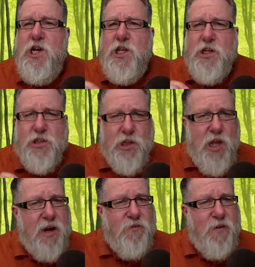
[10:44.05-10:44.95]
There's a
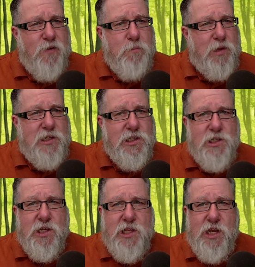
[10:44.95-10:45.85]
lot of different
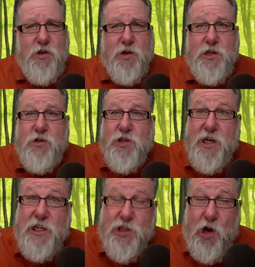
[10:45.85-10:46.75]
places that you can use it.
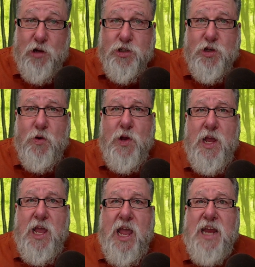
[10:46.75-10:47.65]
It's also
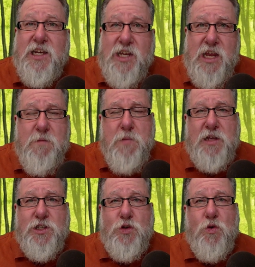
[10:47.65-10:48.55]
a
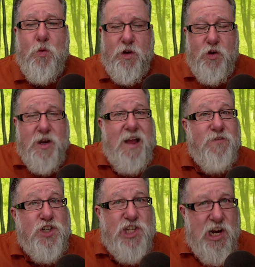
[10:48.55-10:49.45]
team-based tool where you can have
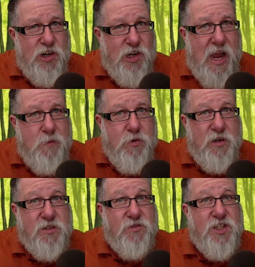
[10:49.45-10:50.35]
shared
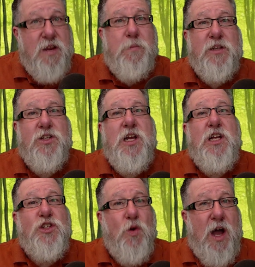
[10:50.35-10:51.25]
libraries of snippets
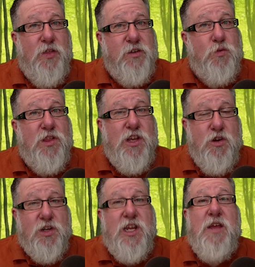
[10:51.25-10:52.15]
so others within your
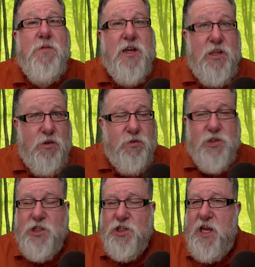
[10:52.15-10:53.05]
team can use
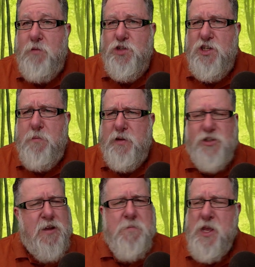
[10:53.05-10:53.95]
the same snippets.
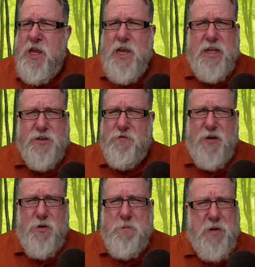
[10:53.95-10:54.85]
It's a
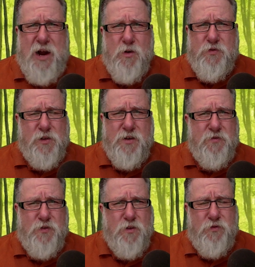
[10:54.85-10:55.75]
very powerful and
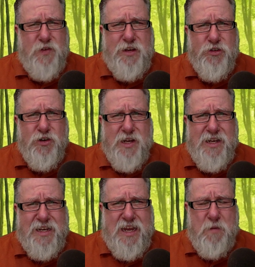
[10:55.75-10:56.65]

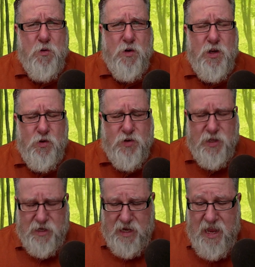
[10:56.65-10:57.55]
full-featured keyboard
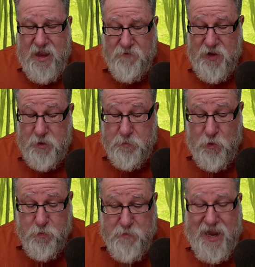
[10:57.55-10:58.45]
utility, available
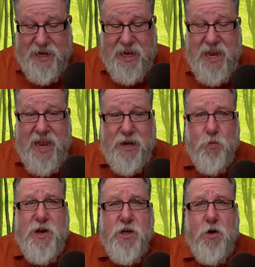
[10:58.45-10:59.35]
both Mac and
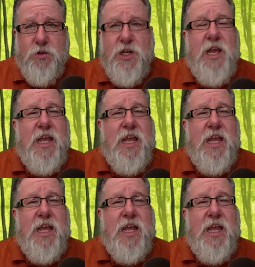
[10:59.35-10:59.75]
Windows.